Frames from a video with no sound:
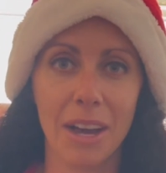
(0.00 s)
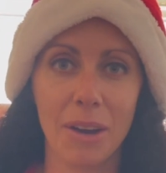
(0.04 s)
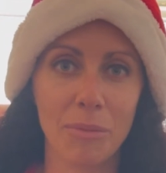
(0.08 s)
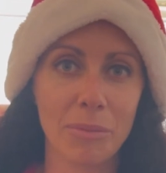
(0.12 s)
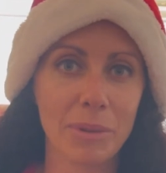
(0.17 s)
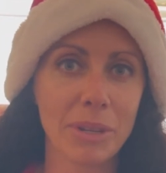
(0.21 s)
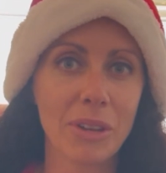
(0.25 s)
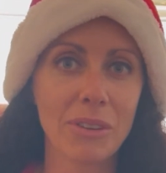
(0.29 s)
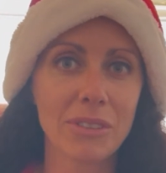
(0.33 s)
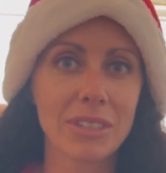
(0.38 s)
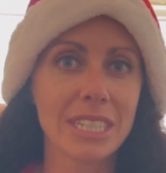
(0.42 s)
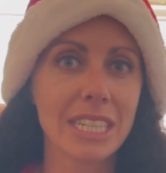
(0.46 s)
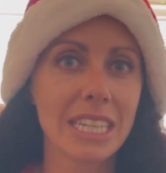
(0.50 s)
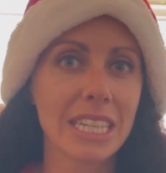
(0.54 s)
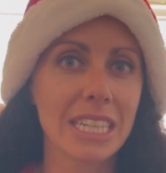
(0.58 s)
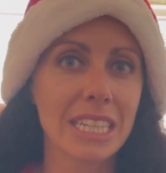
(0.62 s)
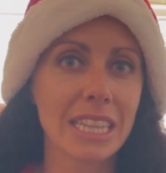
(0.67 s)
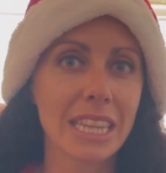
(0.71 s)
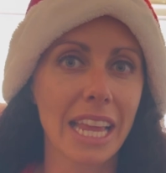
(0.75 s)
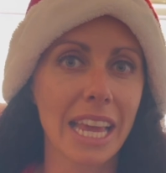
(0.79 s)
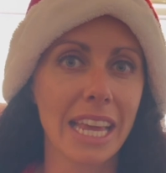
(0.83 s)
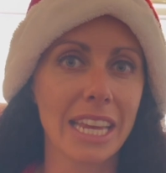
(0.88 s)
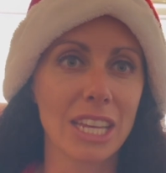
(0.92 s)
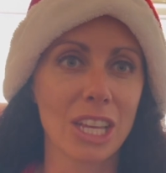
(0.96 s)
We don't
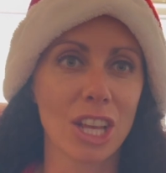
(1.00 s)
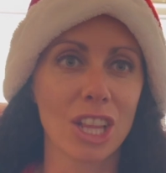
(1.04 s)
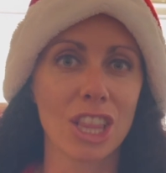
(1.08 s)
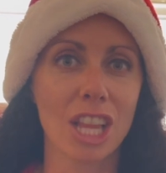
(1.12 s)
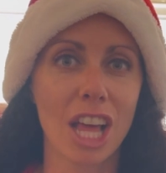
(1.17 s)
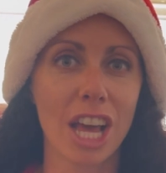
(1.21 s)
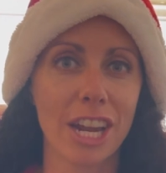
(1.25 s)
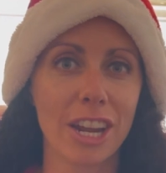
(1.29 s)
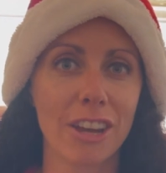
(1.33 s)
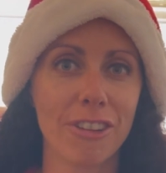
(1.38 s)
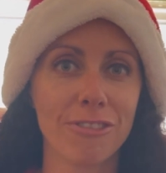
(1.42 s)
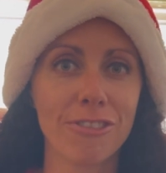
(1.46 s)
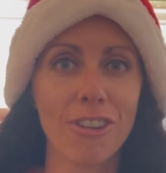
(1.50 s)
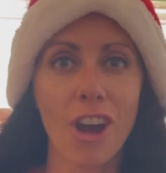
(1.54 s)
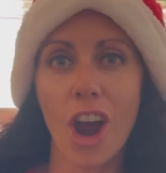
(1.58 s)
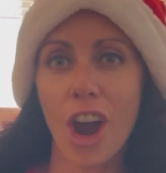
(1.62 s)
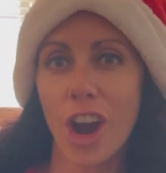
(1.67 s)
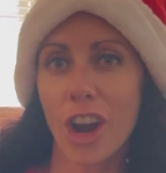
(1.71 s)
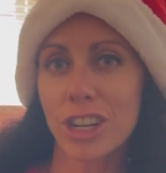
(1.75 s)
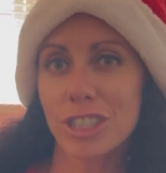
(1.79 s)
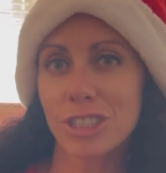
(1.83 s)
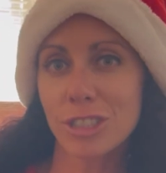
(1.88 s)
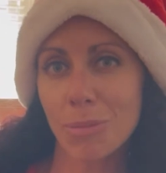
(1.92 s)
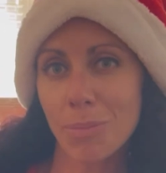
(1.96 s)
need like a lot of
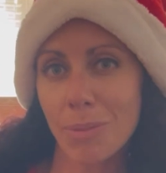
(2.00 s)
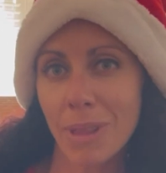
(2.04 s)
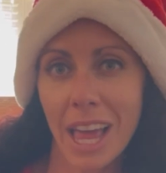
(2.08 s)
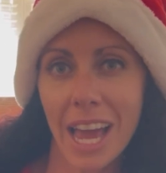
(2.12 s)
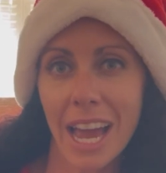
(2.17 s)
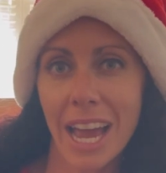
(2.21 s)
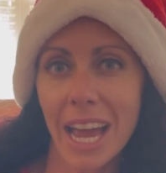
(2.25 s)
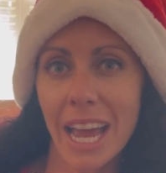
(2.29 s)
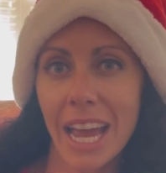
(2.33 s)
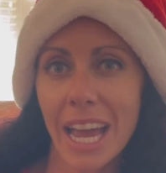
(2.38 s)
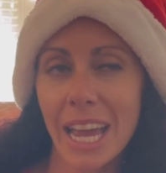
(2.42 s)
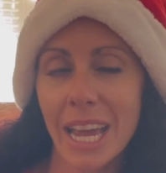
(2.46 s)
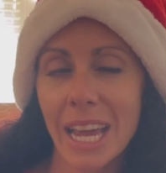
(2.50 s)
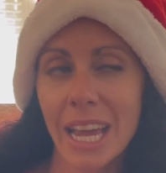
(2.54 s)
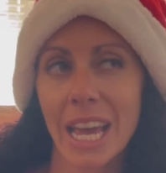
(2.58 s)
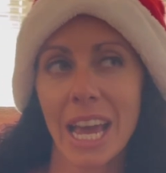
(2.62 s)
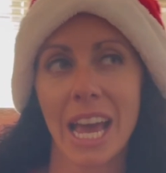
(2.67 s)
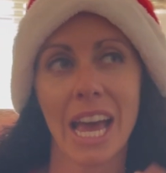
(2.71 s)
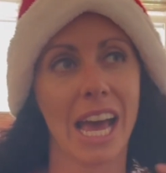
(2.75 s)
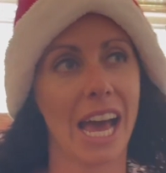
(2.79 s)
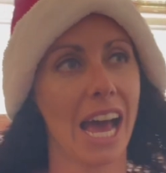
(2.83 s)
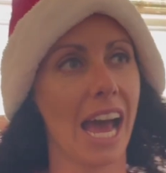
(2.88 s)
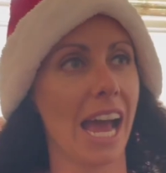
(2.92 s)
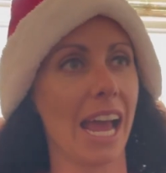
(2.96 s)
art supply.
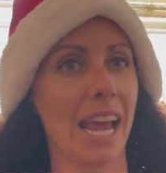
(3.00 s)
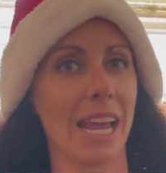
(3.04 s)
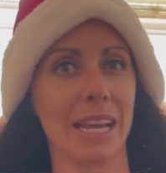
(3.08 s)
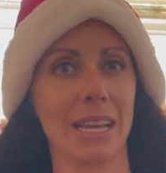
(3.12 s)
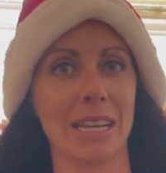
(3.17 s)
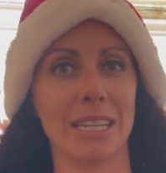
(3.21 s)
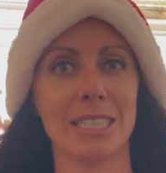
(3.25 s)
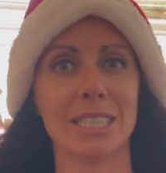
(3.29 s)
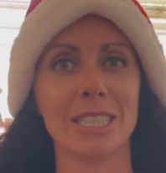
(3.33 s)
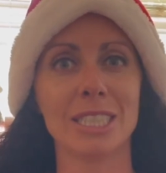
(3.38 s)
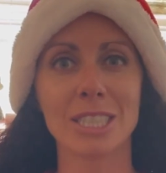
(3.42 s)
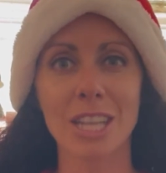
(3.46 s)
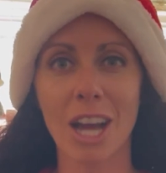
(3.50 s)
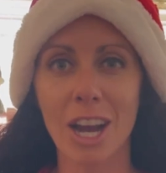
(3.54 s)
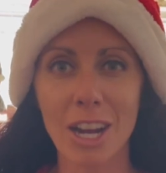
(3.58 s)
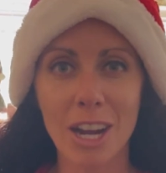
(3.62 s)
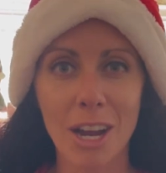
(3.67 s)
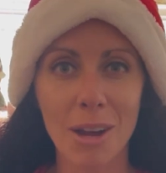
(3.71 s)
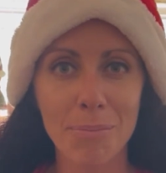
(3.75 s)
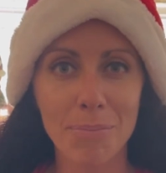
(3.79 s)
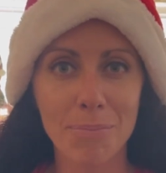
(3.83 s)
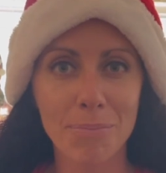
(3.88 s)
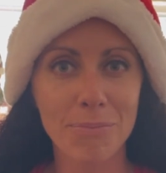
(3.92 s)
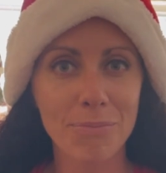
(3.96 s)
I stock
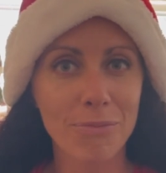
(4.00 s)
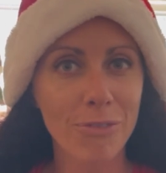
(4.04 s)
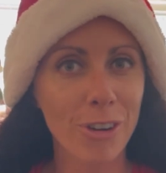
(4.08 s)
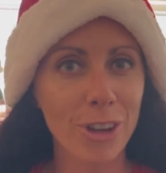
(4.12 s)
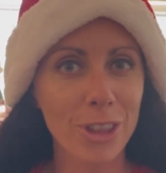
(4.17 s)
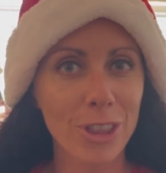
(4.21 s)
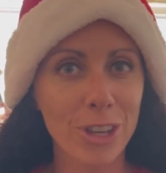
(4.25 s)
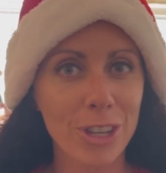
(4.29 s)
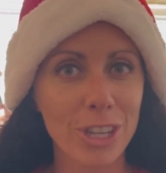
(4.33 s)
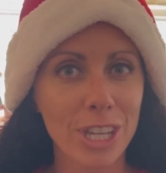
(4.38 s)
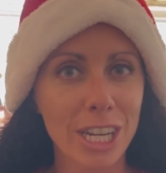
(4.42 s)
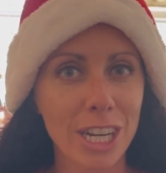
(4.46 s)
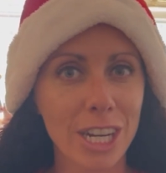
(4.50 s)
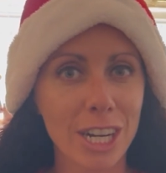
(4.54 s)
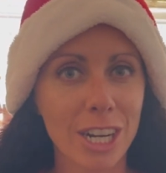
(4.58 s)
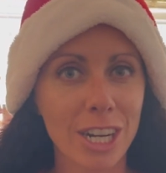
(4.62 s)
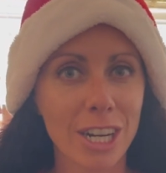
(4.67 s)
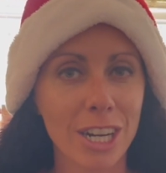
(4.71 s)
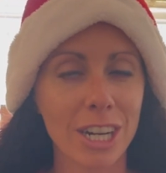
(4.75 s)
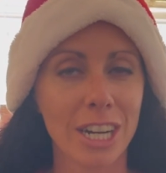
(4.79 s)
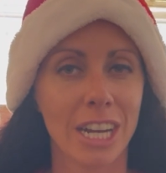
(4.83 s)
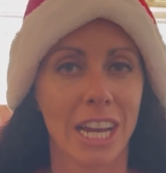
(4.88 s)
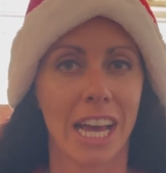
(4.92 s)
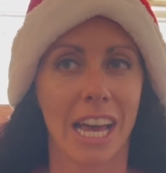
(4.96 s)
up for the
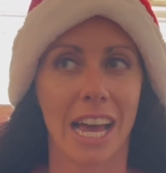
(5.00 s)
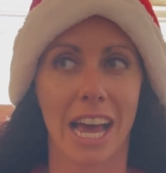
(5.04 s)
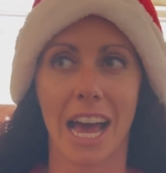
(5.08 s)
year.